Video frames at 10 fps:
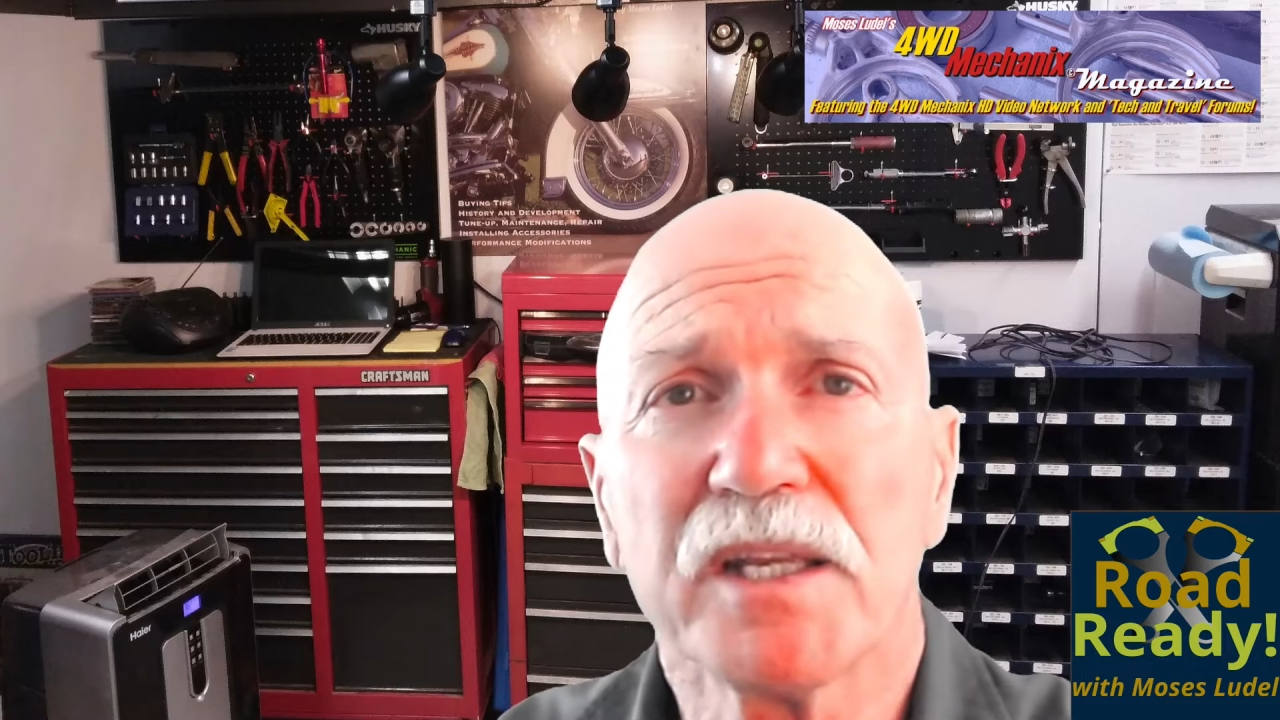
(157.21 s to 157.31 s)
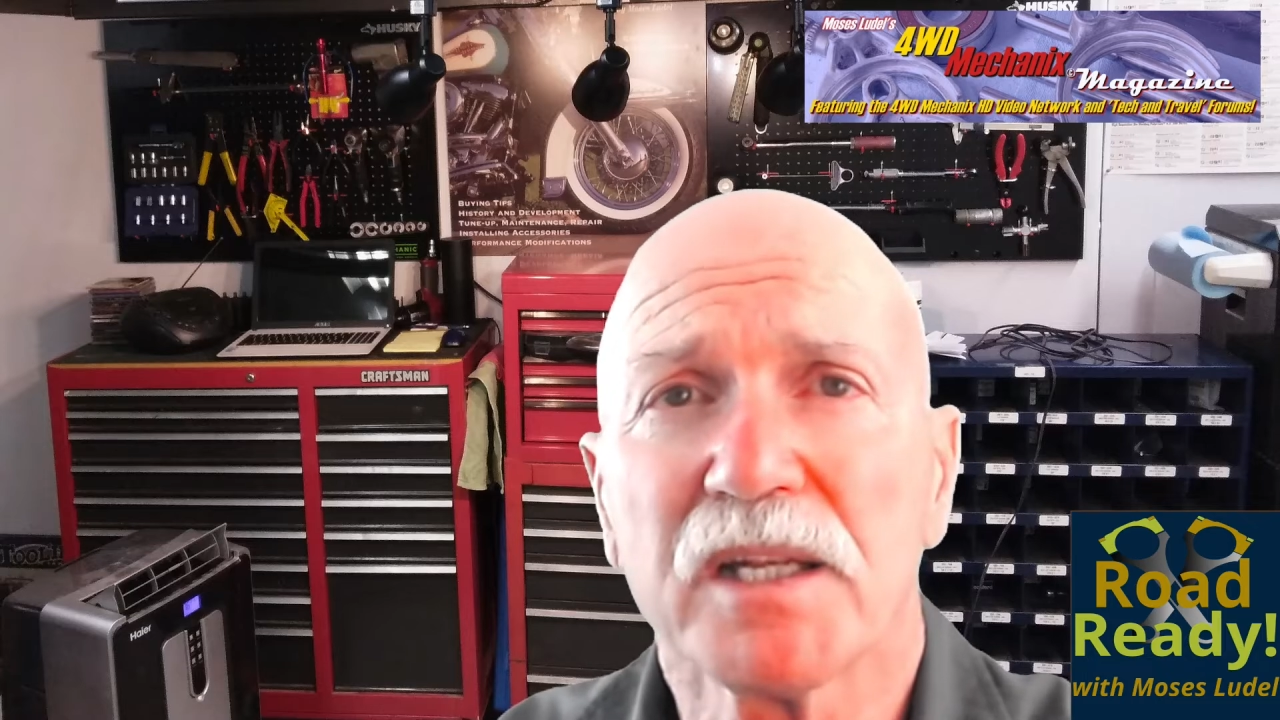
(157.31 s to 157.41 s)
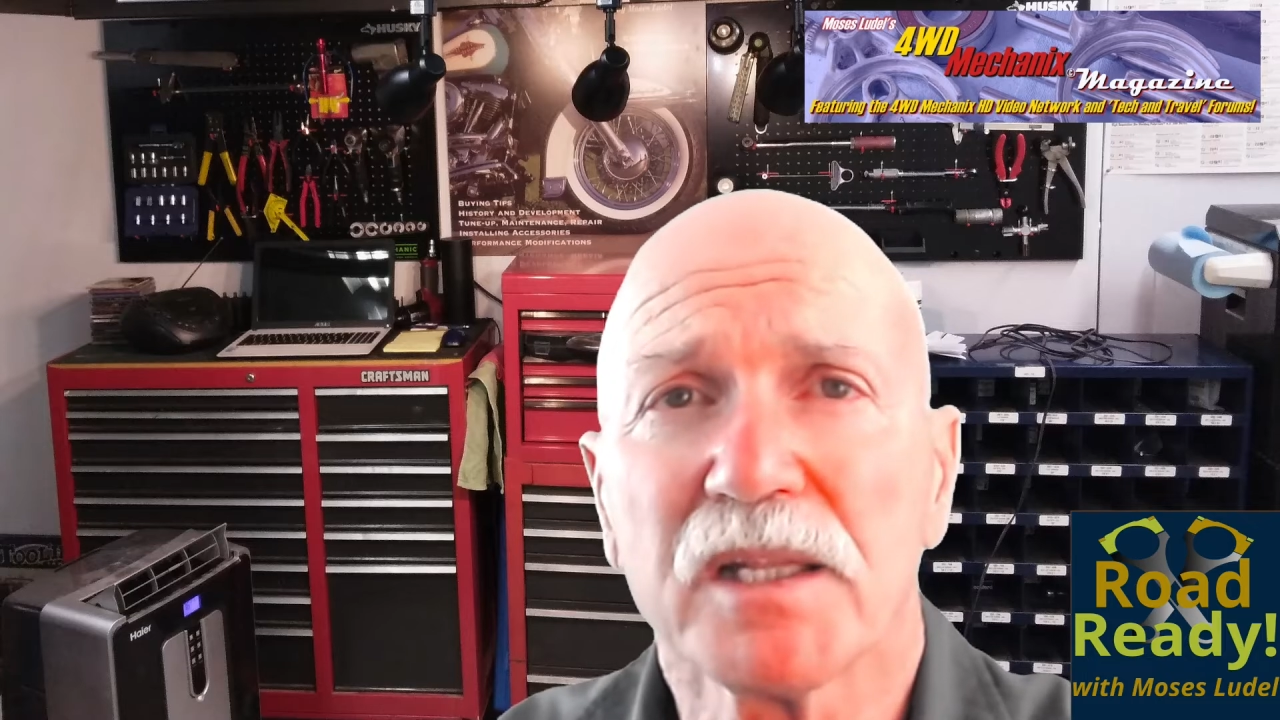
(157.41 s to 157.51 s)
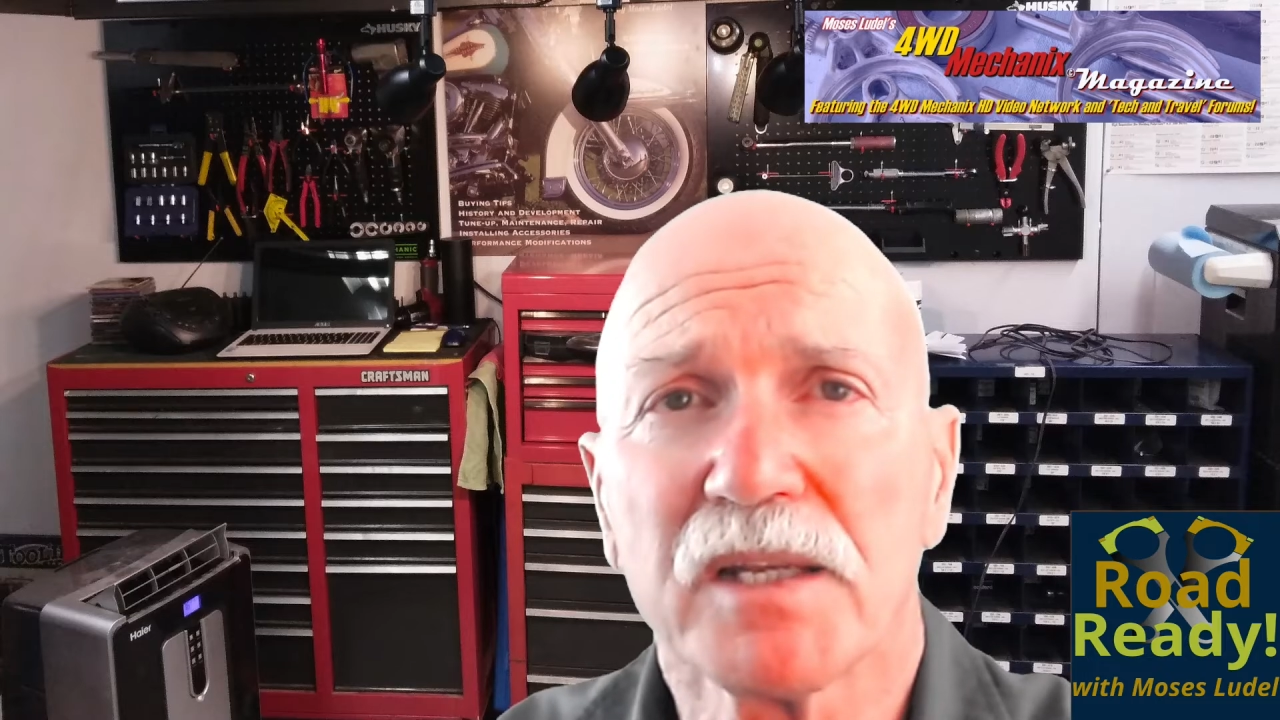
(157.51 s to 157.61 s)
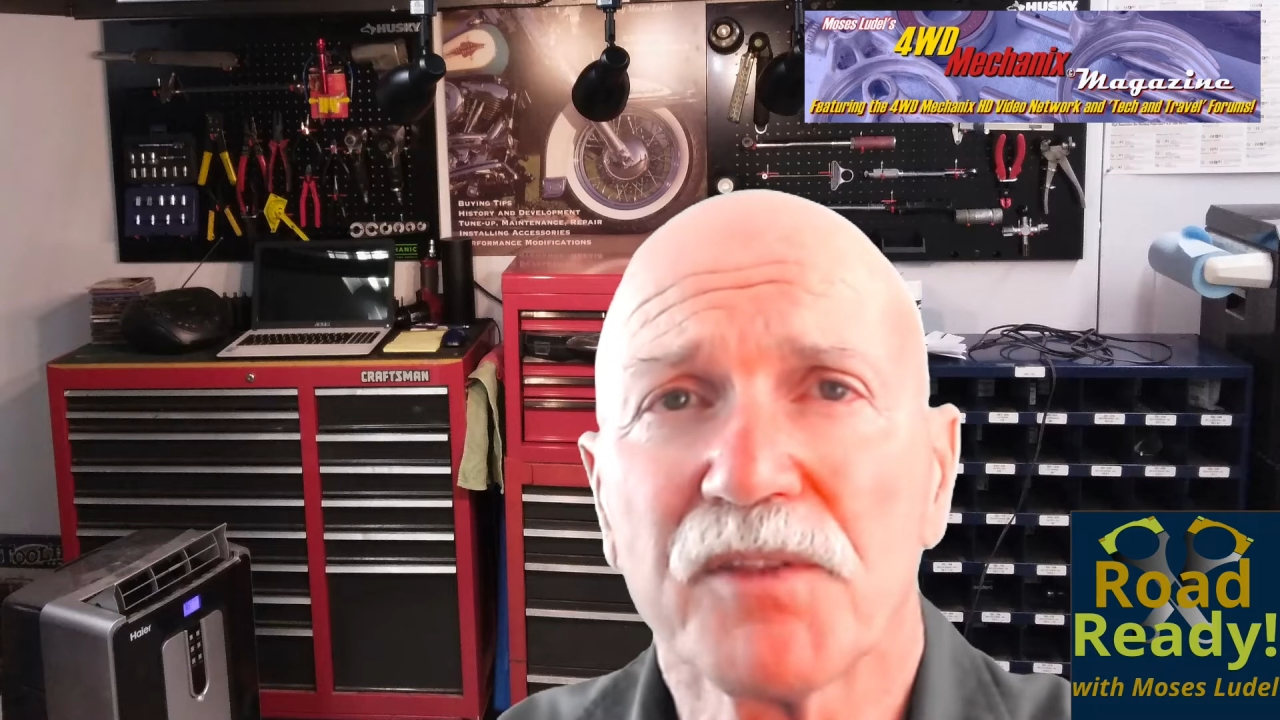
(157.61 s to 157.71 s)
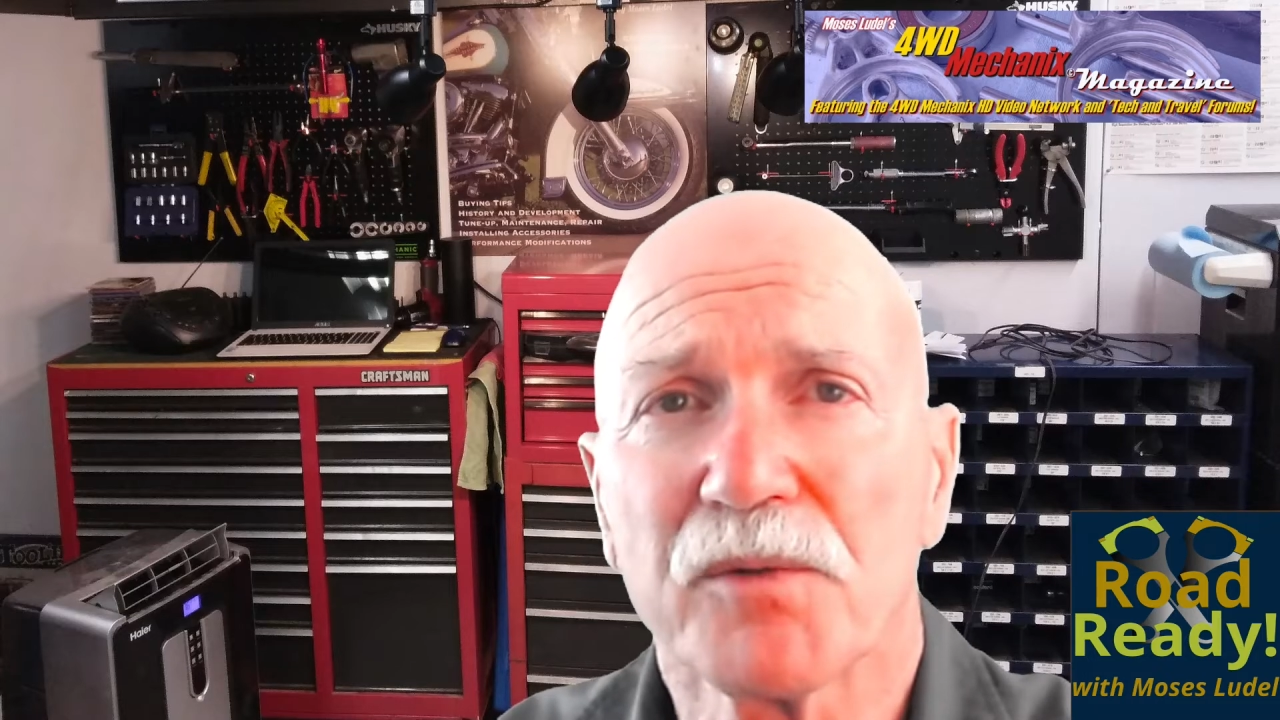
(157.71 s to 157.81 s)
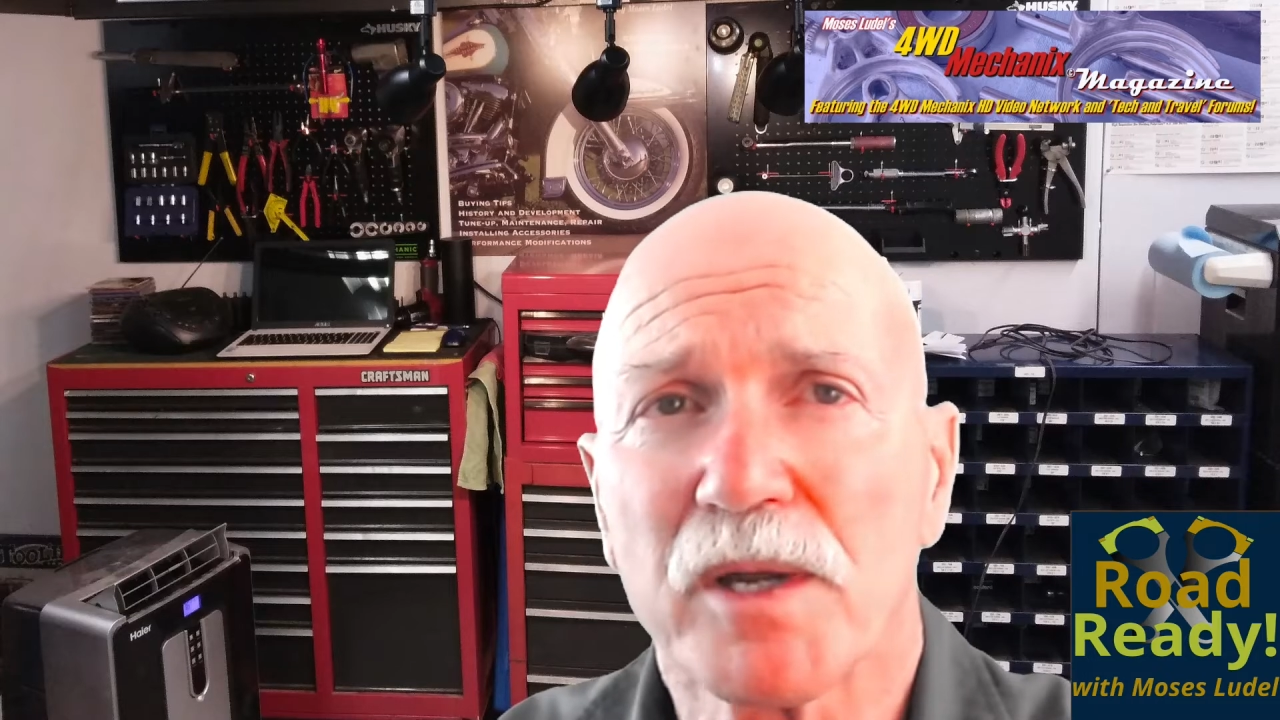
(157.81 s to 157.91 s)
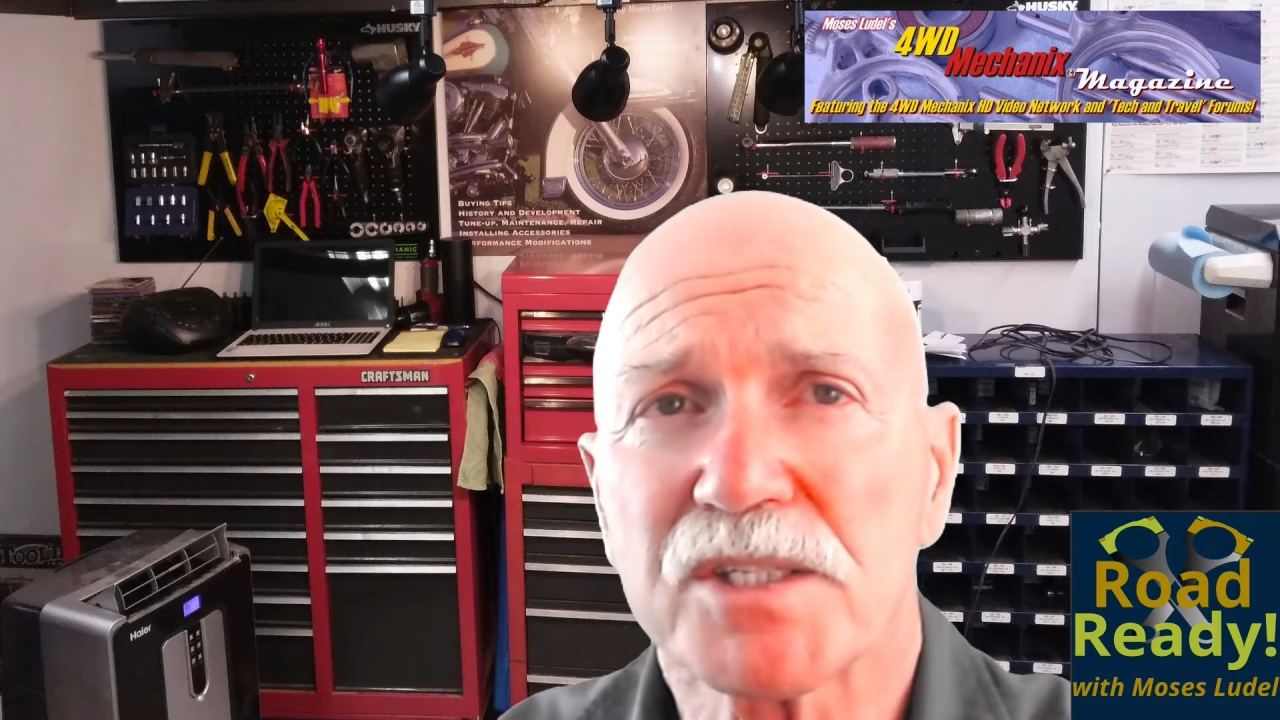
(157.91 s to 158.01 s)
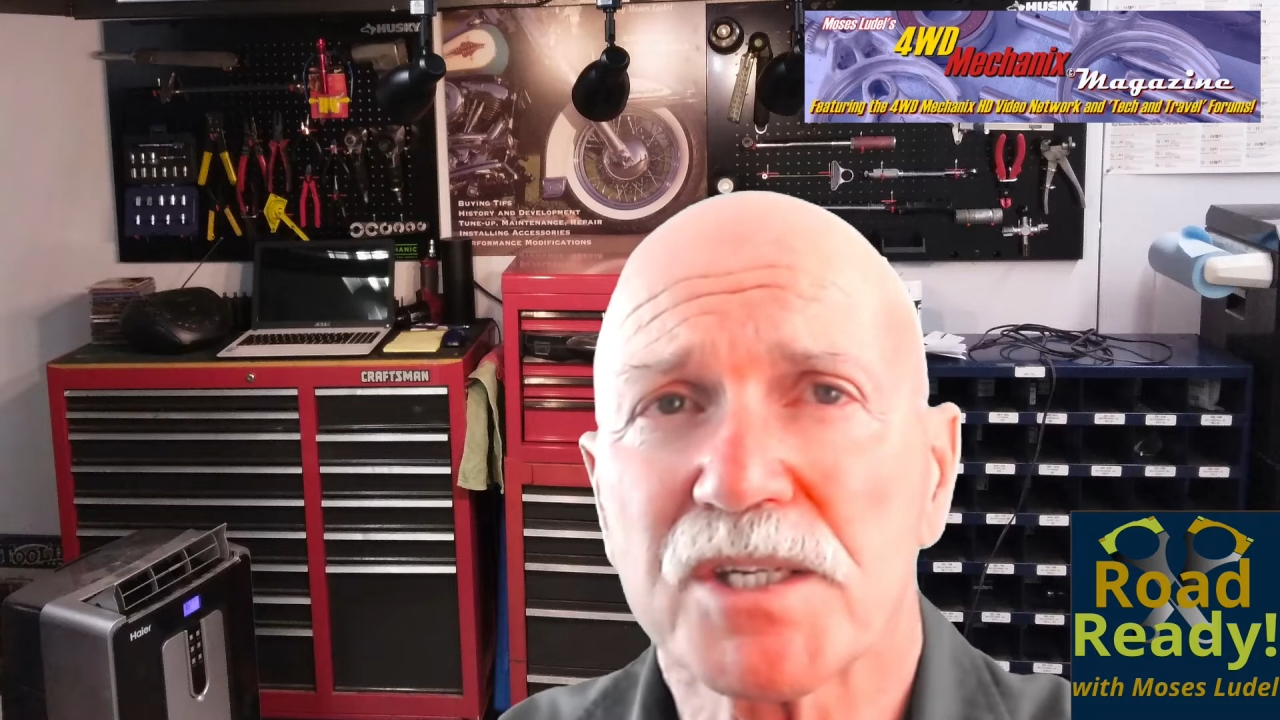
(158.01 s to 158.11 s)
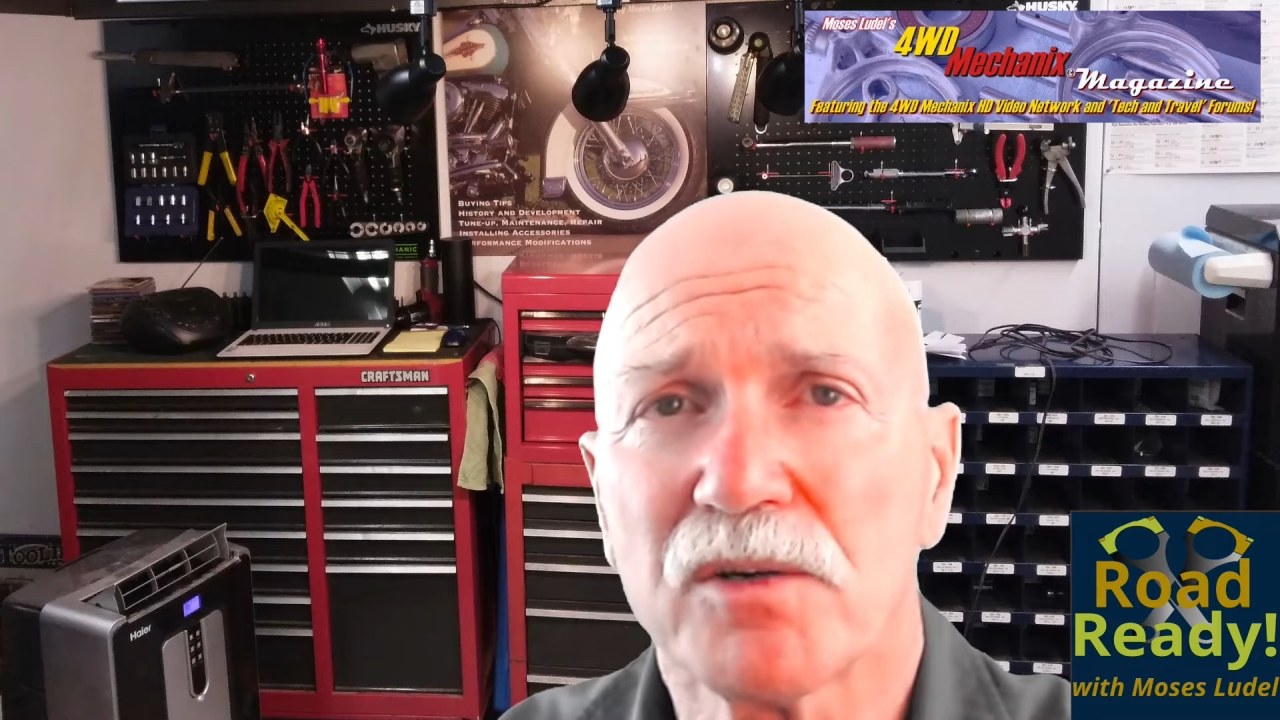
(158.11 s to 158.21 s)
leave the rest
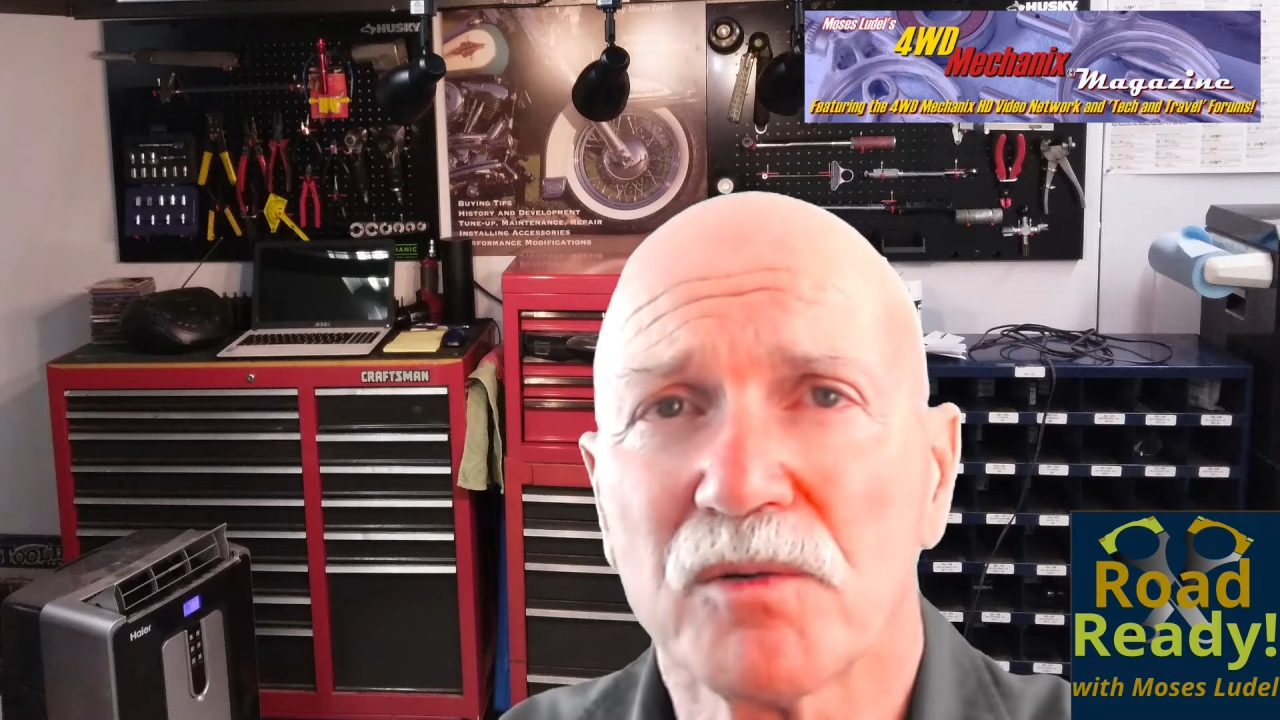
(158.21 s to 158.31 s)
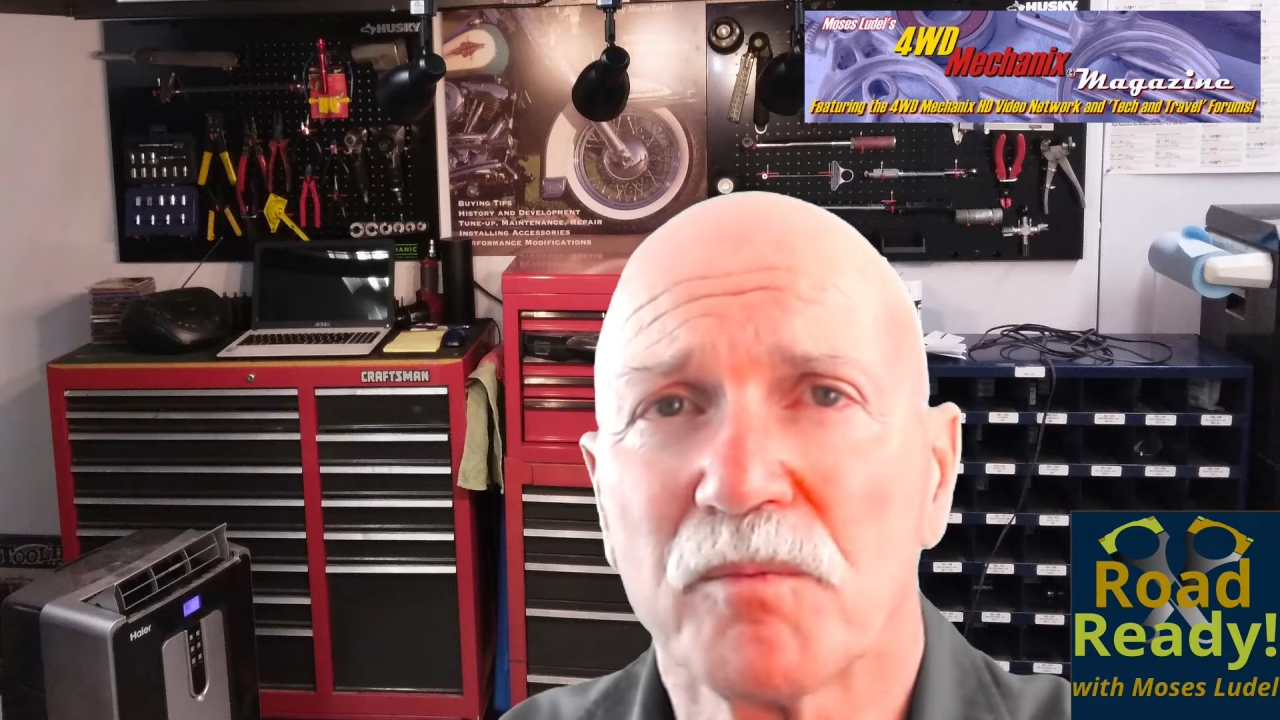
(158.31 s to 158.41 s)
home.